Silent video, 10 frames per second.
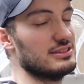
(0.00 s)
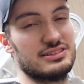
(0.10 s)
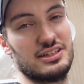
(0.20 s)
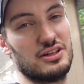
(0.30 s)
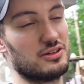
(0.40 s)

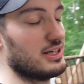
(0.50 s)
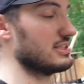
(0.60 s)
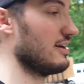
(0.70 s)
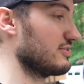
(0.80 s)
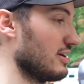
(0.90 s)
send you all the right
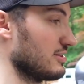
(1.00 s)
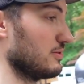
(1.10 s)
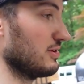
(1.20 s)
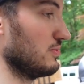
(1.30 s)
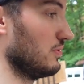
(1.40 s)
stuff, so it's
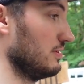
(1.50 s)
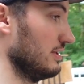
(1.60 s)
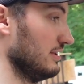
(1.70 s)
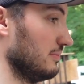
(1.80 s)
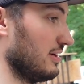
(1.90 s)
really cool.
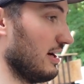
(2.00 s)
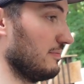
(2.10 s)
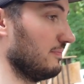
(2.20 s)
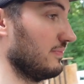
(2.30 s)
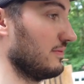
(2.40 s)
But
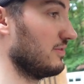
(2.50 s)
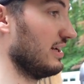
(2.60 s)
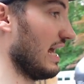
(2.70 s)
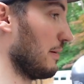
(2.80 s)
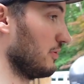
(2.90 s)
I'm um,
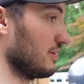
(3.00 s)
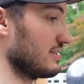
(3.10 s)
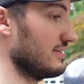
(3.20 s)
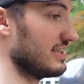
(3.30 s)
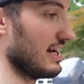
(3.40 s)
really happy with the
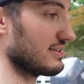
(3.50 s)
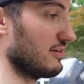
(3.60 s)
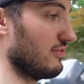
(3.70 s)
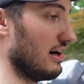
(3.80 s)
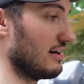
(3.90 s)
CV Tech so
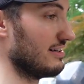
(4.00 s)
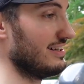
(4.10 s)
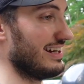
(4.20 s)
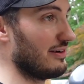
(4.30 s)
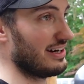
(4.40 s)
far.
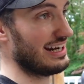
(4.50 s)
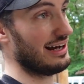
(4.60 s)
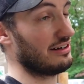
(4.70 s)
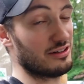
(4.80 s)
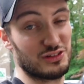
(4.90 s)
And right
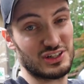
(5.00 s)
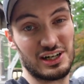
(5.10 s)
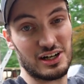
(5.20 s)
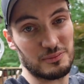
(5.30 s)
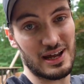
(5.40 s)
now, I don't know if you can
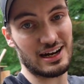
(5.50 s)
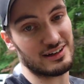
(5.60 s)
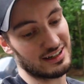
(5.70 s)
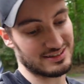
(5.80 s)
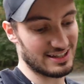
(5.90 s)
hear in the
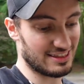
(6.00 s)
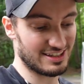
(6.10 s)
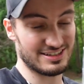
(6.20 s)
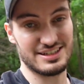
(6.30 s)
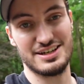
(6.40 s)
background, Seth
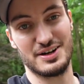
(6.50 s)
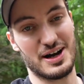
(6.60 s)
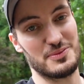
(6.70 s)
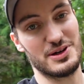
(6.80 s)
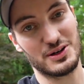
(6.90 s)
is here
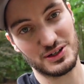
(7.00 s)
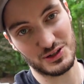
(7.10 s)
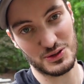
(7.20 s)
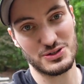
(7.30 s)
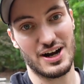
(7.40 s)
and we are gonna
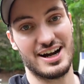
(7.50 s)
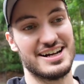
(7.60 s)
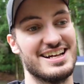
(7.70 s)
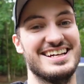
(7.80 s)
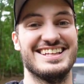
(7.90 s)
go
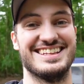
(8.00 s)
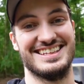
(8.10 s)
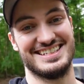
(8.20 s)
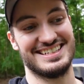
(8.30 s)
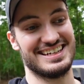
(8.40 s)
try
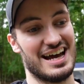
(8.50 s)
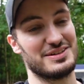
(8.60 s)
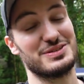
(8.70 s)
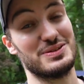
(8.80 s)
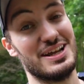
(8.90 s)
this thing out.
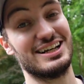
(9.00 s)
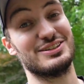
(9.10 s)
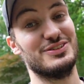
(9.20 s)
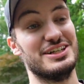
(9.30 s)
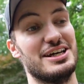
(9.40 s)
So next
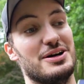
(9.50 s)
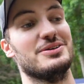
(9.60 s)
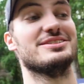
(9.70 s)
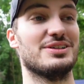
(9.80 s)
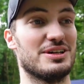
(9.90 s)
video
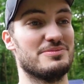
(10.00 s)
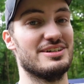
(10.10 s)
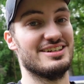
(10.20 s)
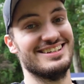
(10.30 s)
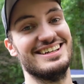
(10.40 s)
is gonna
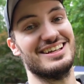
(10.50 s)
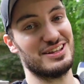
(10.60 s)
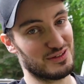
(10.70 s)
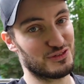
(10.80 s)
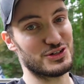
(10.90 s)
be
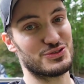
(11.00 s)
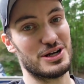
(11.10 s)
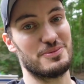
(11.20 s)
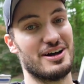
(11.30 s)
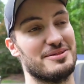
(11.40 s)
the first
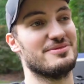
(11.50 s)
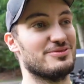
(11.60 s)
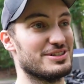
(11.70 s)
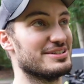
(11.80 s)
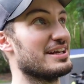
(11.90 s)
rip on them,
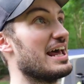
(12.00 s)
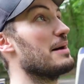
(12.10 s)
which is gonna